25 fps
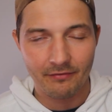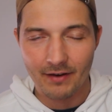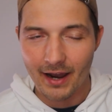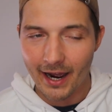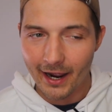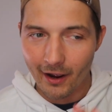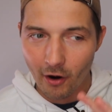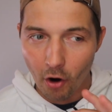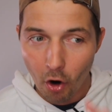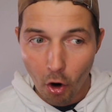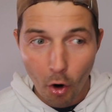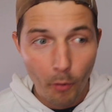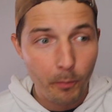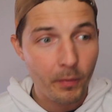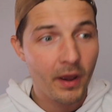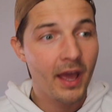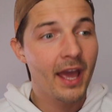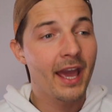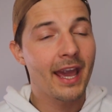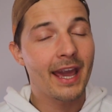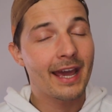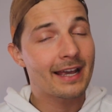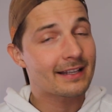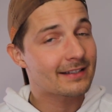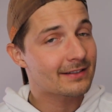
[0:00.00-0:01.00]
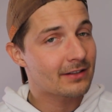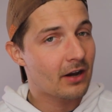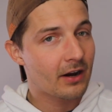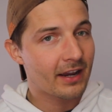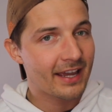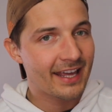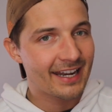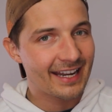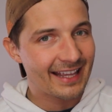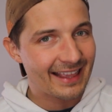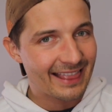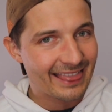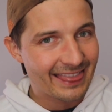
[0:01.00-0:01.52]
I hope it's not
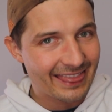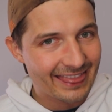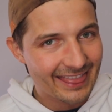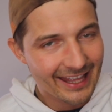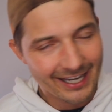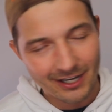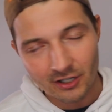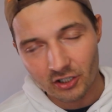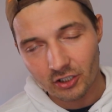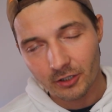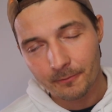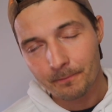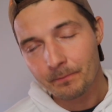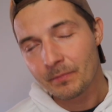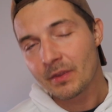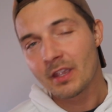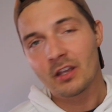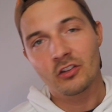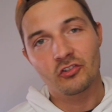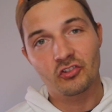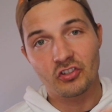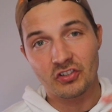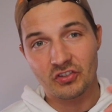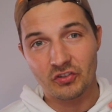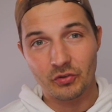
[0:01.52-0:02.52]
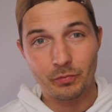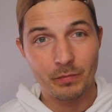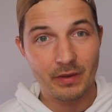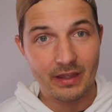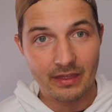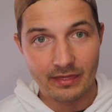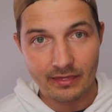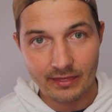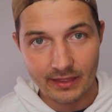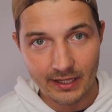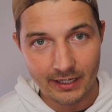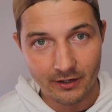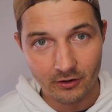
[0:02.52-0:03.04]
getting thinner just to be
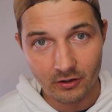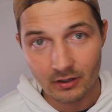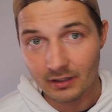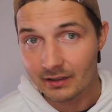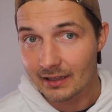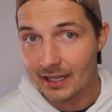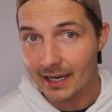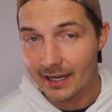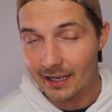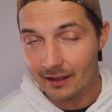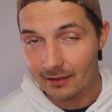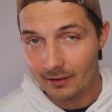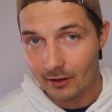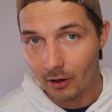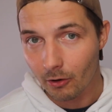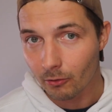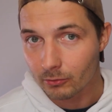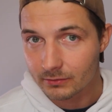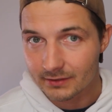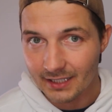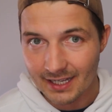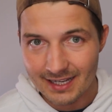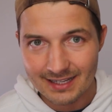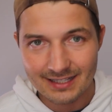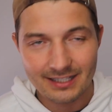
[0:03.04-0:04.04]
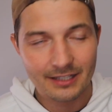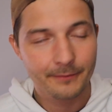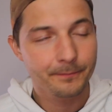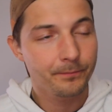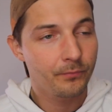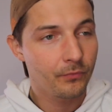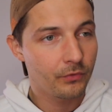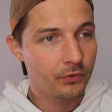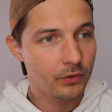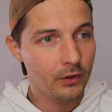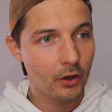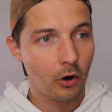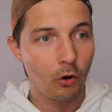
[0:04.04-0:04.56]
thinner like in the old days.
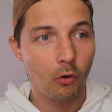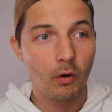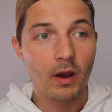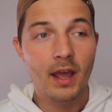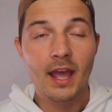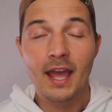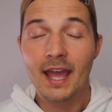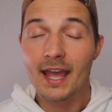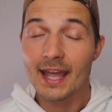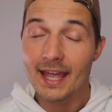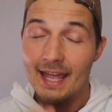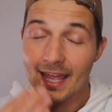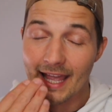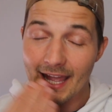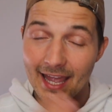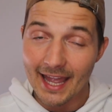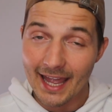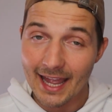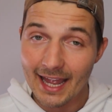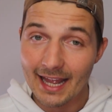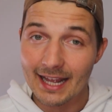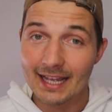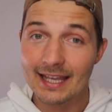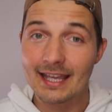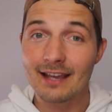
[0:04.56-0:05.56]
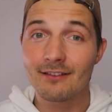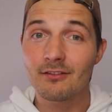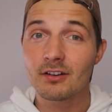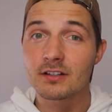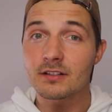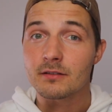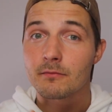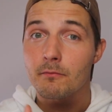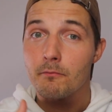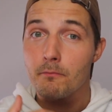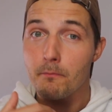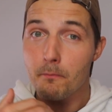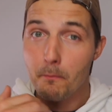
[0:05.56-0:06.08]
No, give us
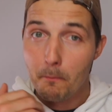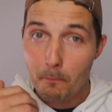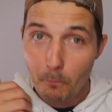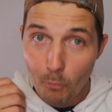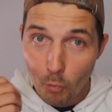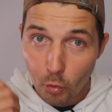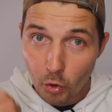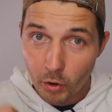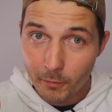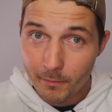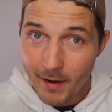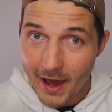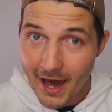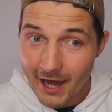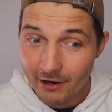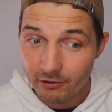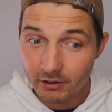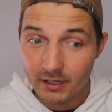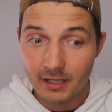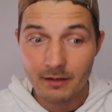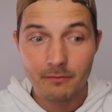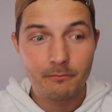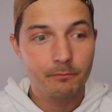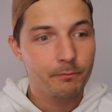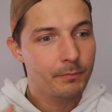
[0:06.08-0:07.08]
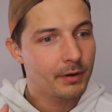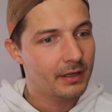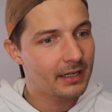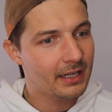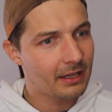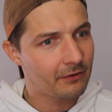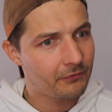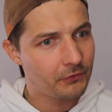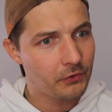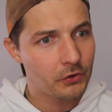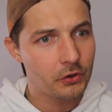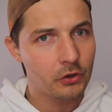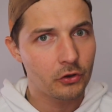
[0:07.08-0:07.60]
more battery, but
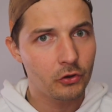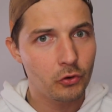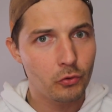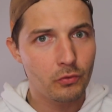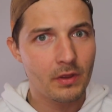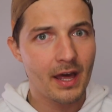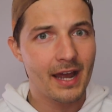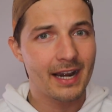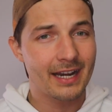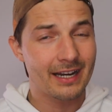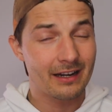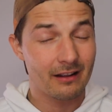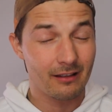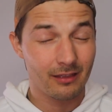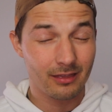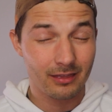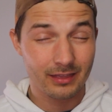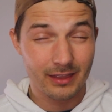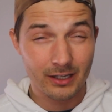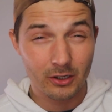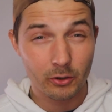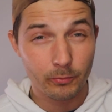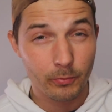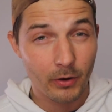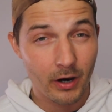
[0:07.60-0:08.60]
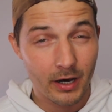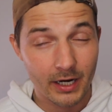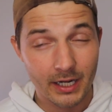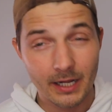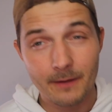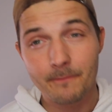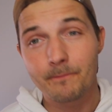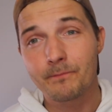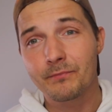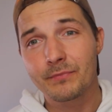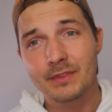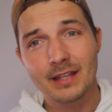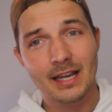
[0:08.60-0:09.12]
if you can do that in a thinner body,
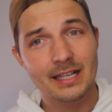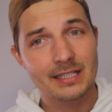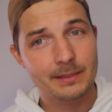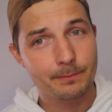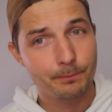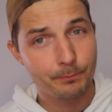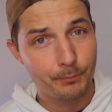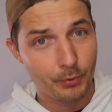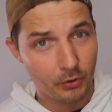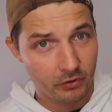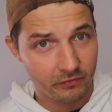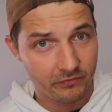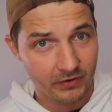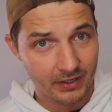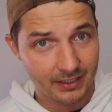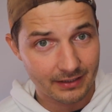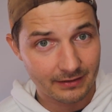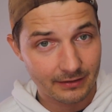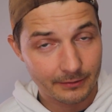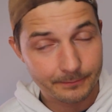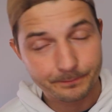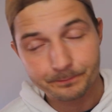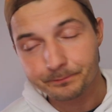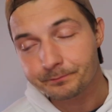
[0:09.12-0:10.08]
that's perfect.